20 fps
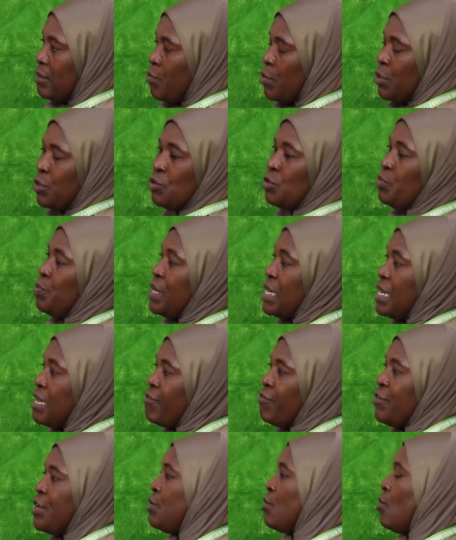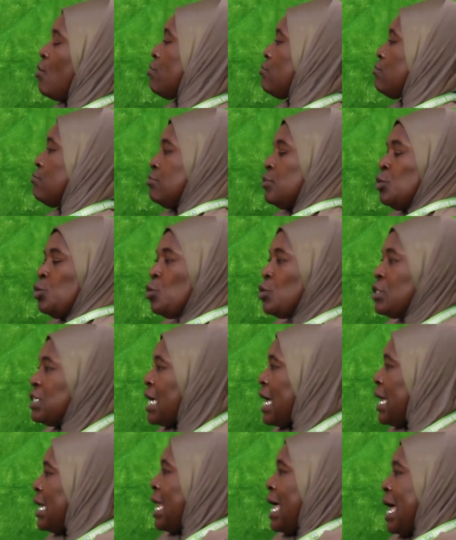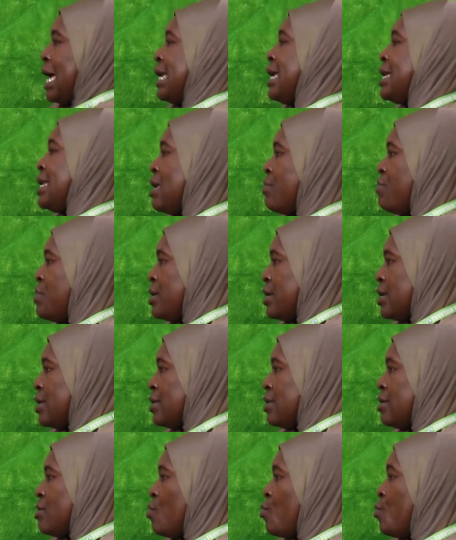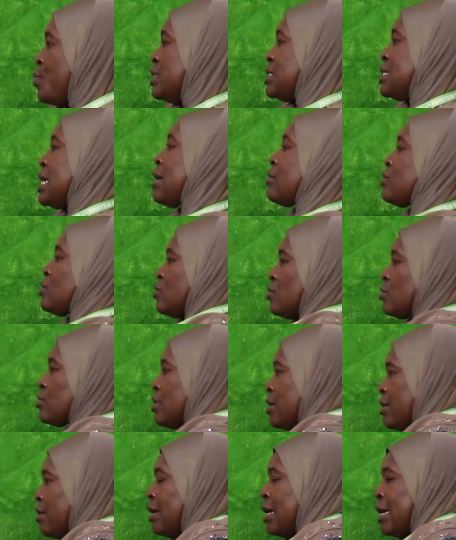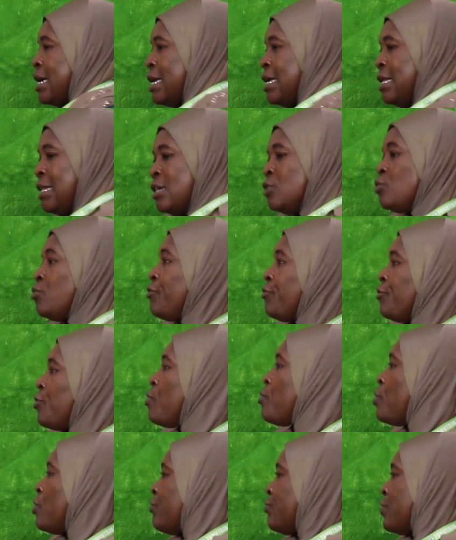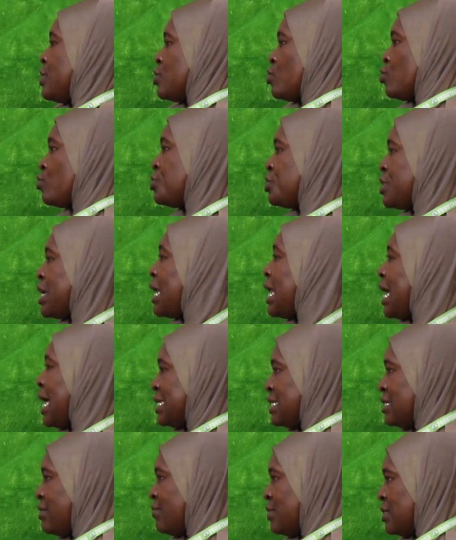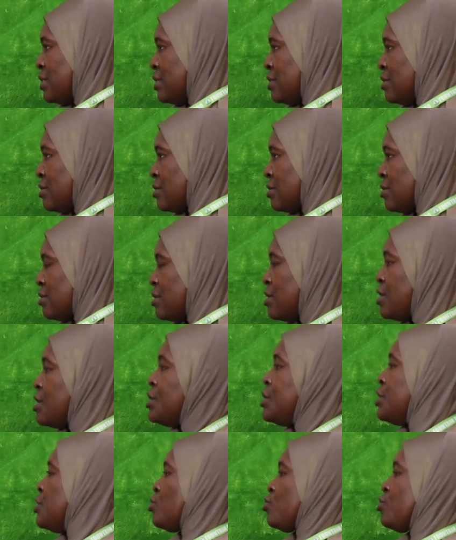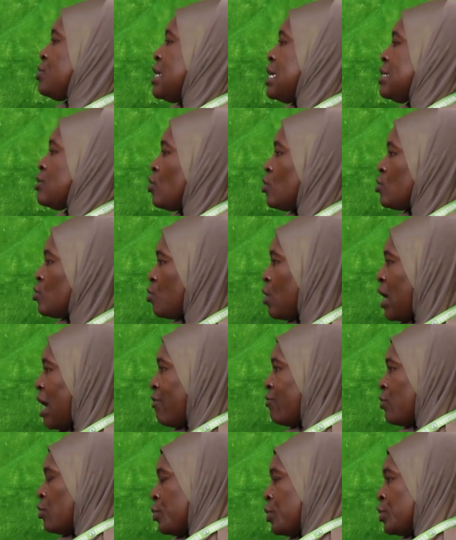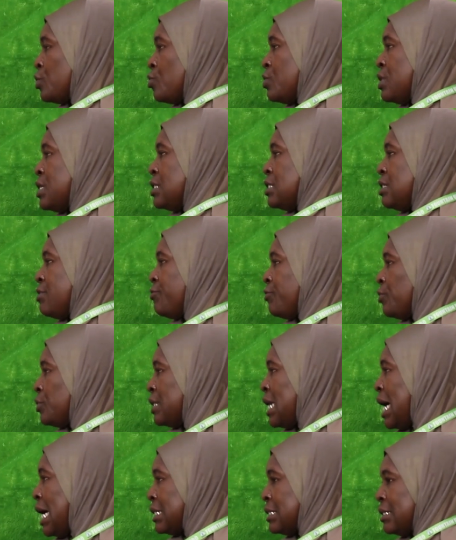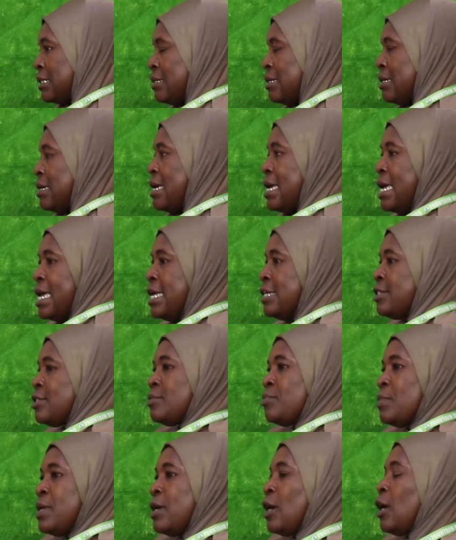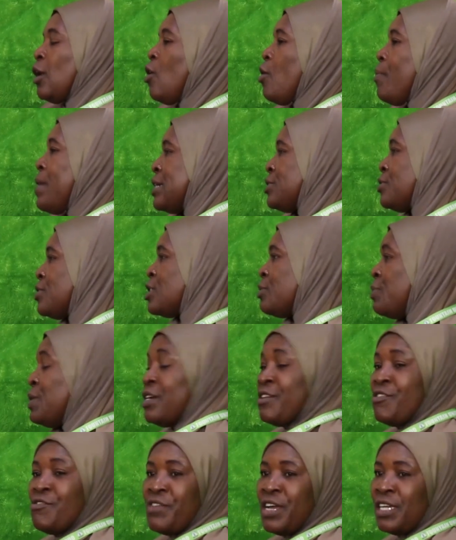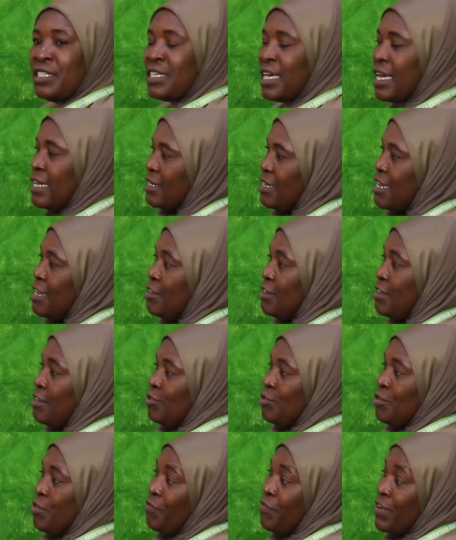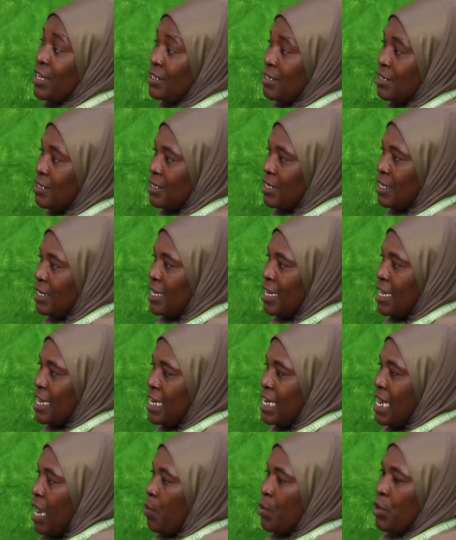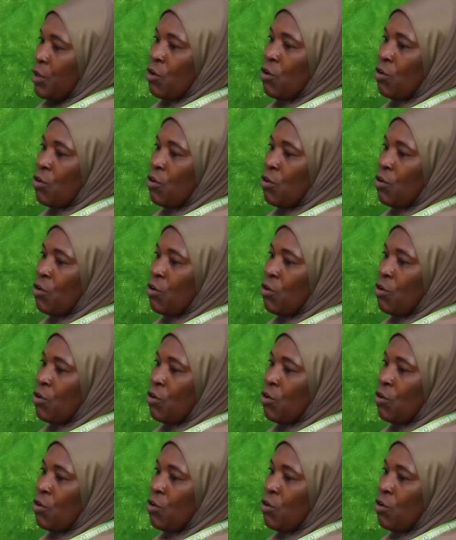We don't believe in total academic without a little form of social activities. The students also have opportunity for that. It's a club that has just been created in the university that we